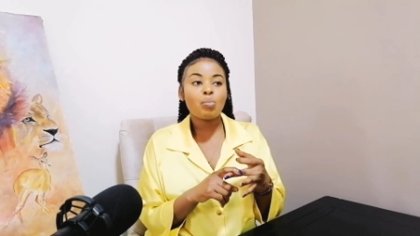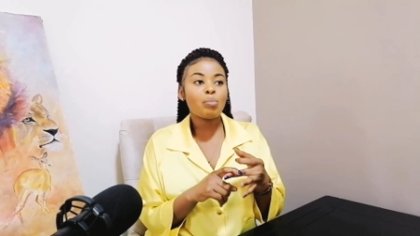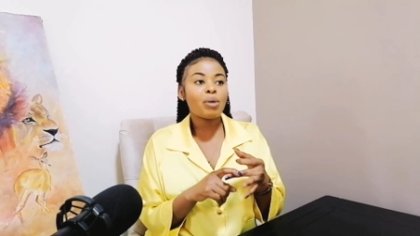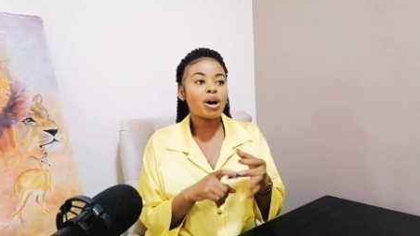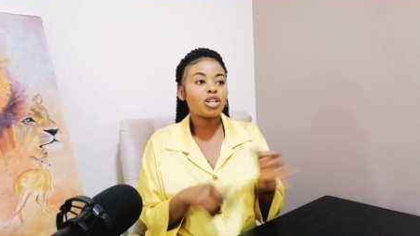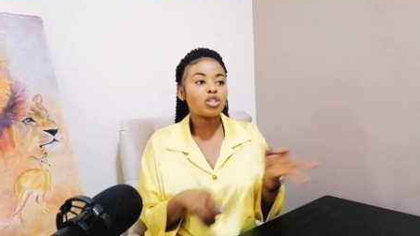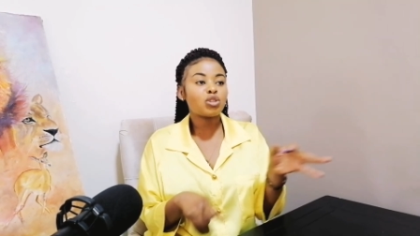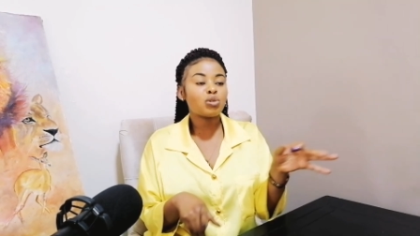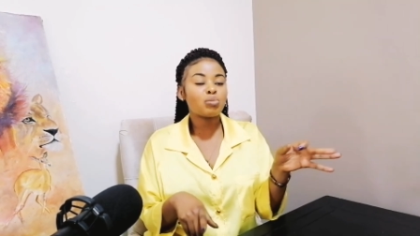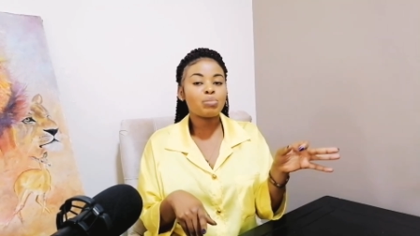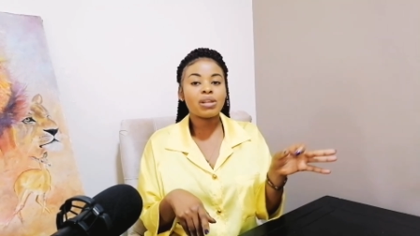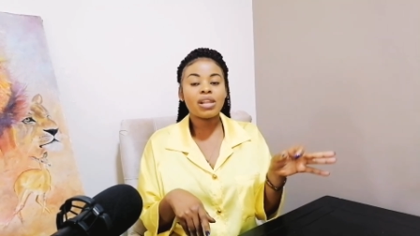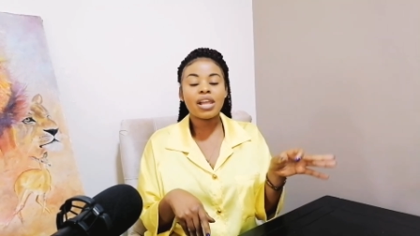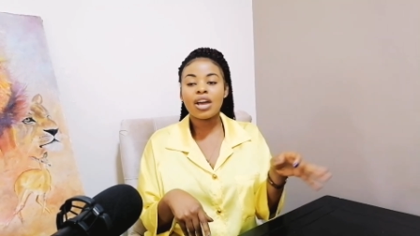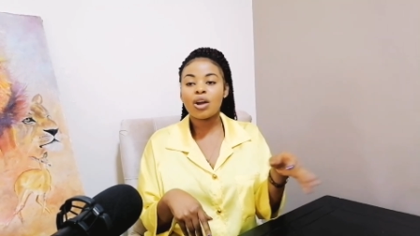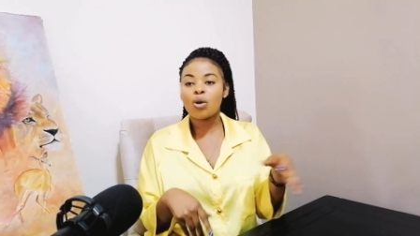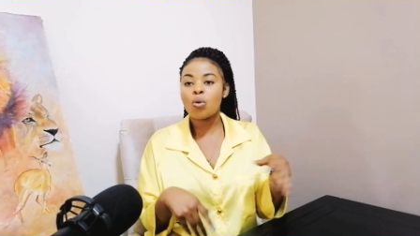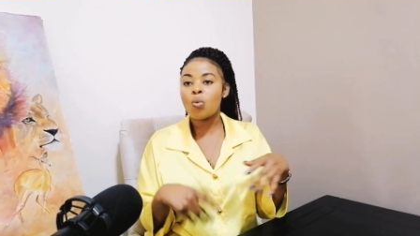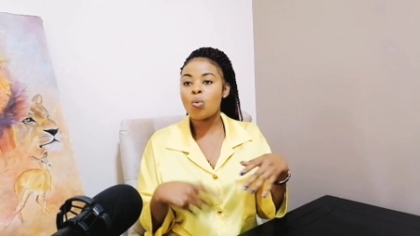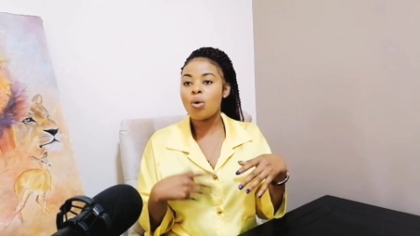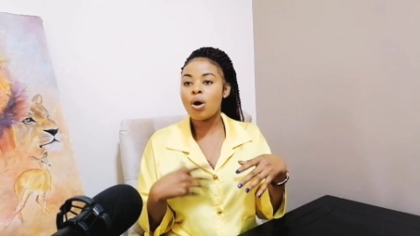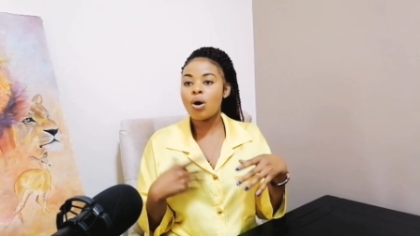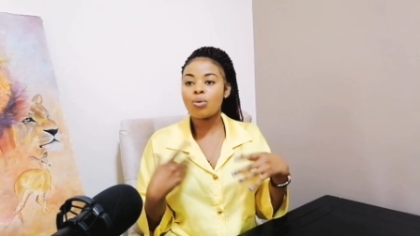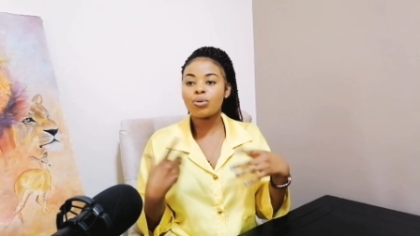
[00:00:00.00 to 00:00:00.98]
mad to be
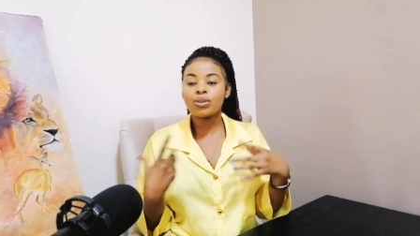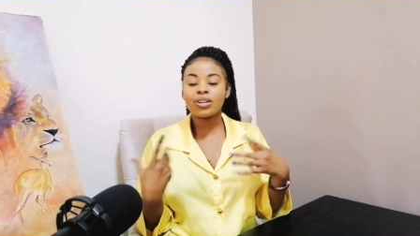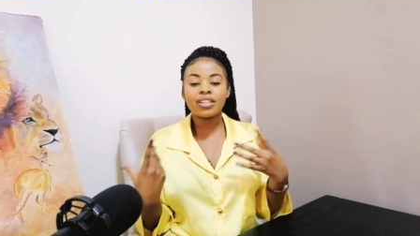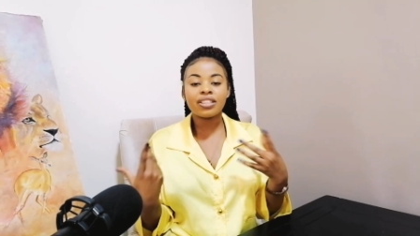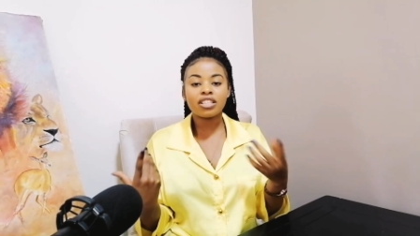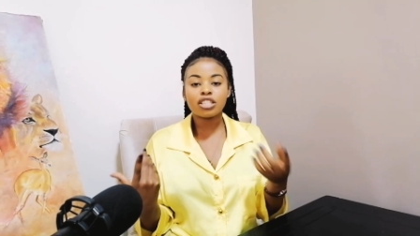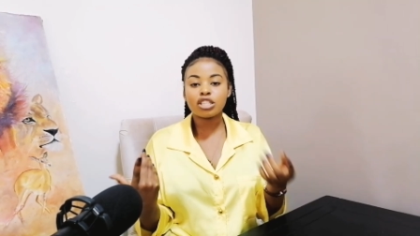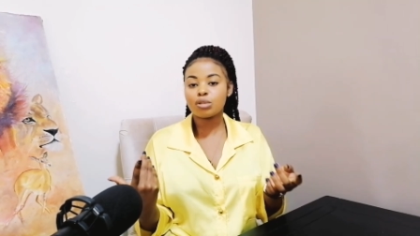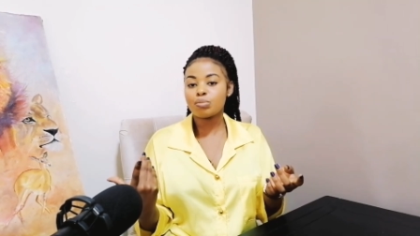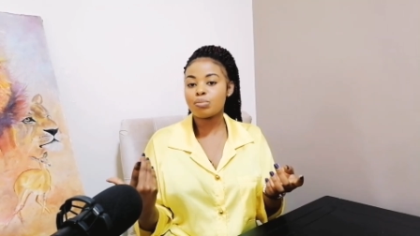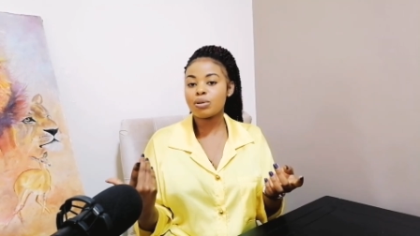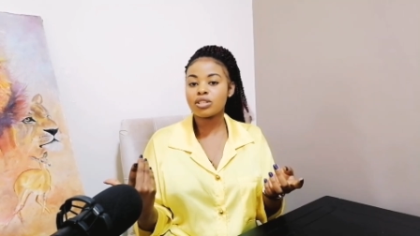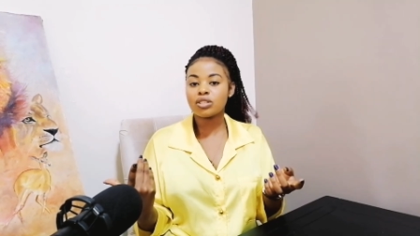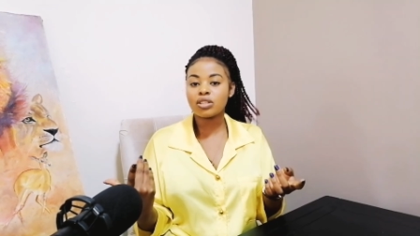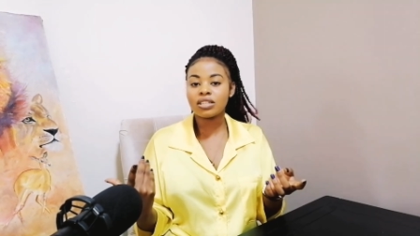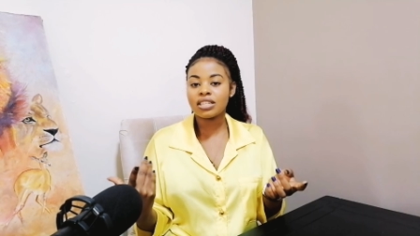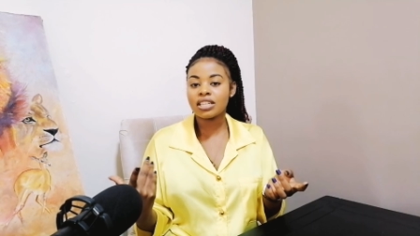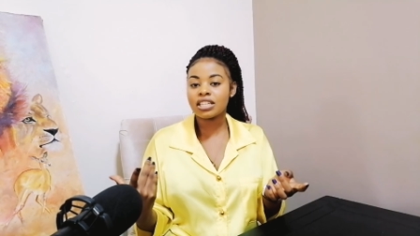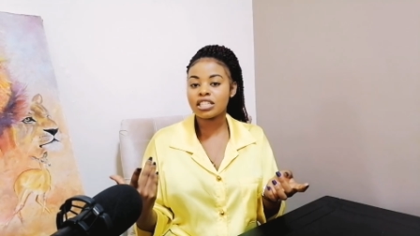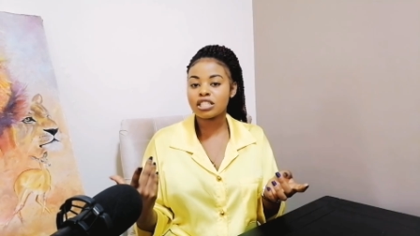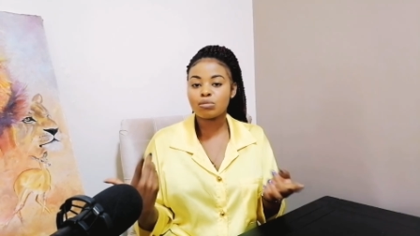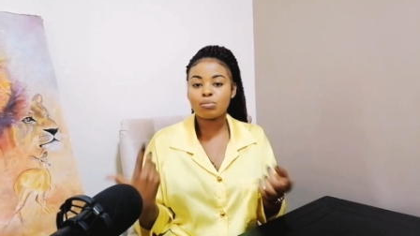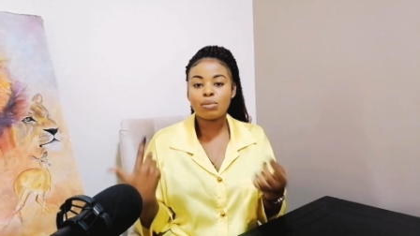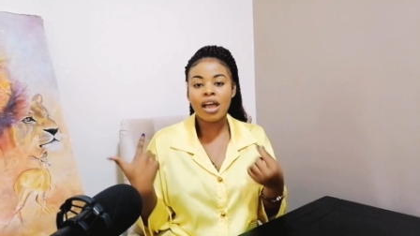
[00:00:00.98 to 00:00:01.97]
like why would this person
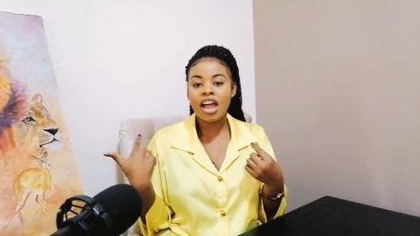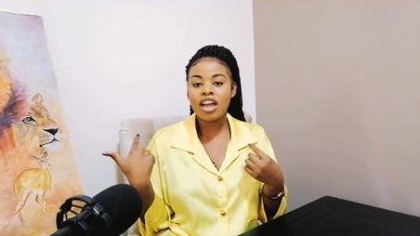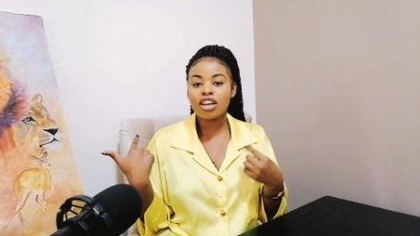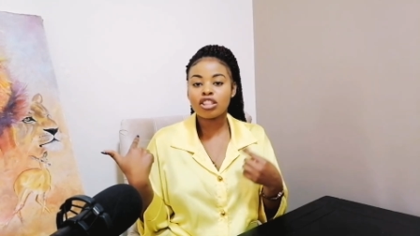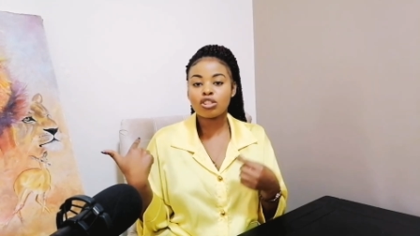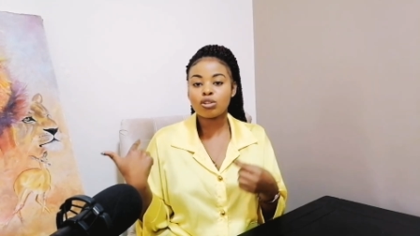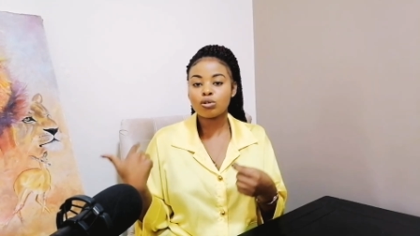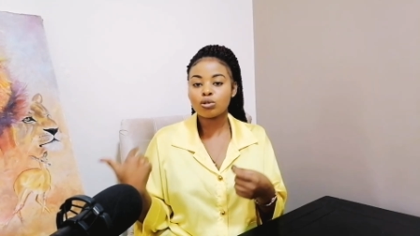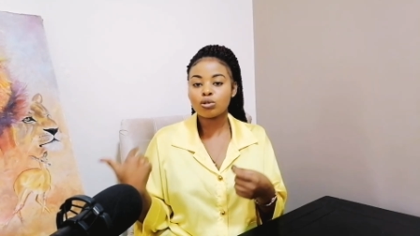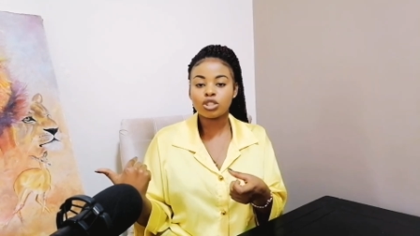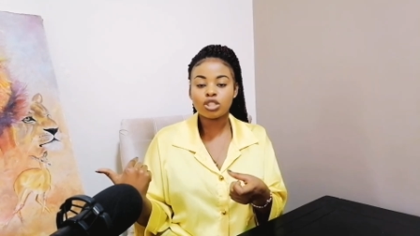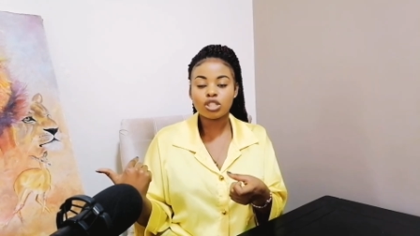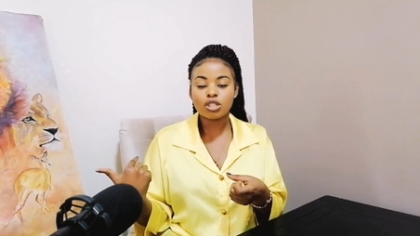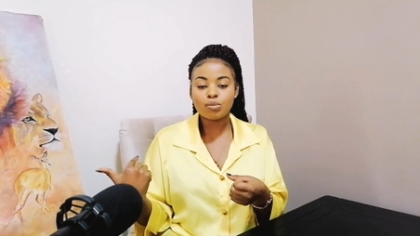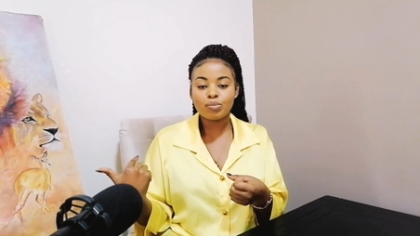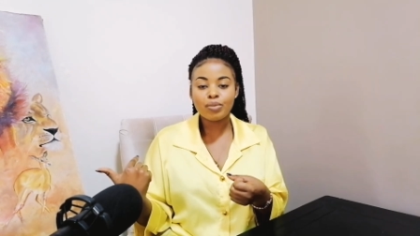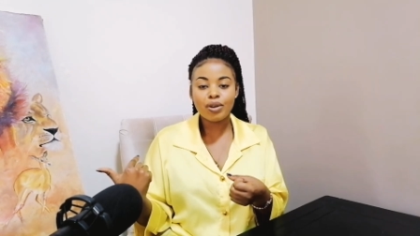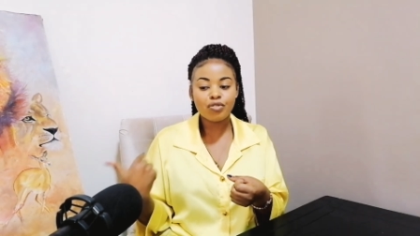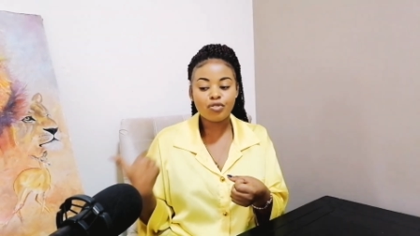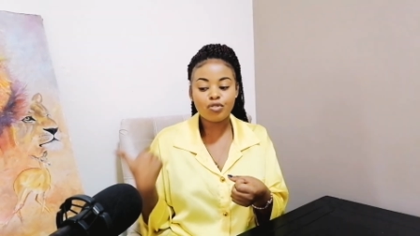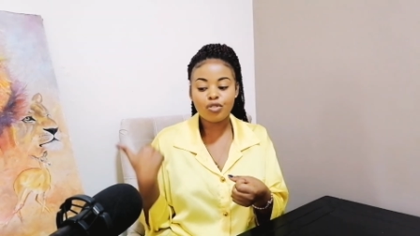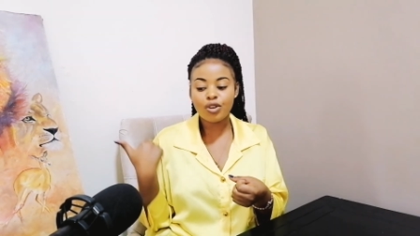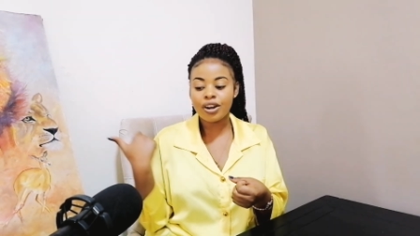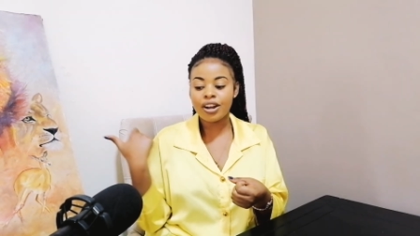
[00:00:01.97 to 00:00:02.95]
text me i thought she's
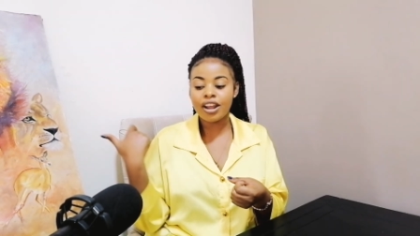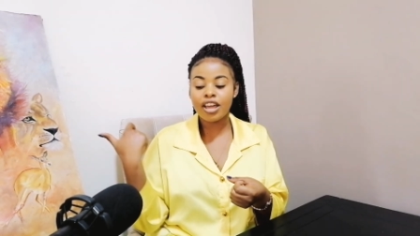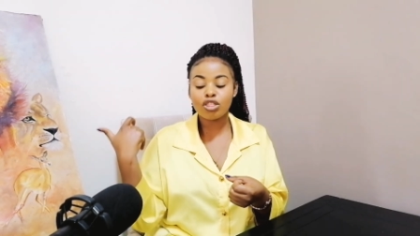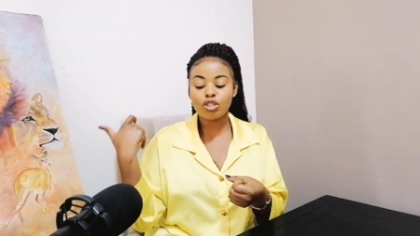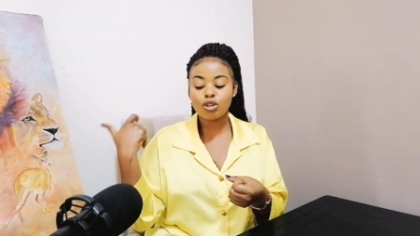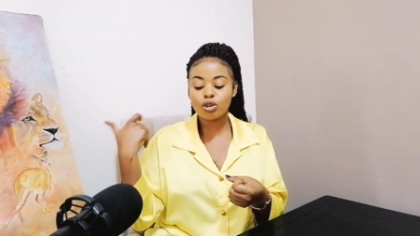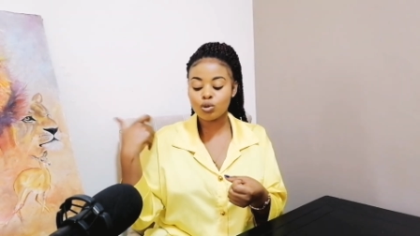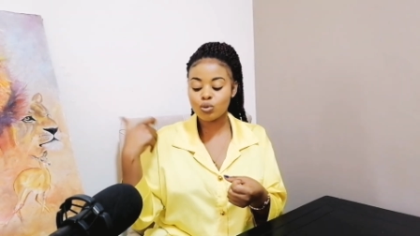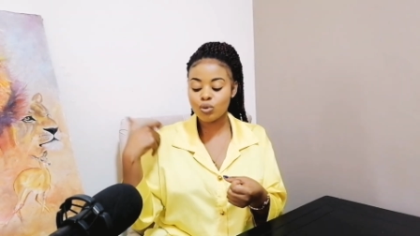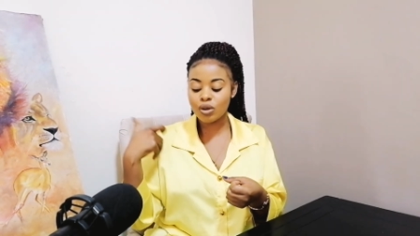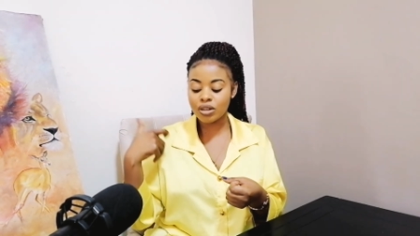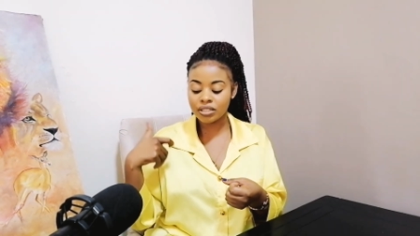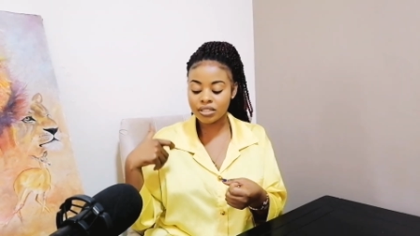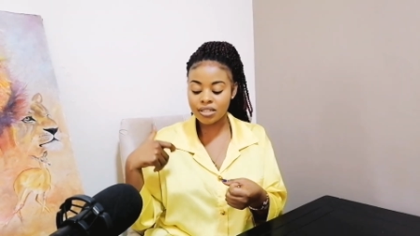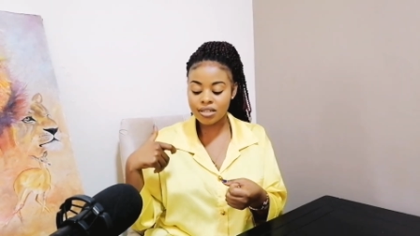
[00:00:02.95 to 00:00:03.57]
my friend i thought we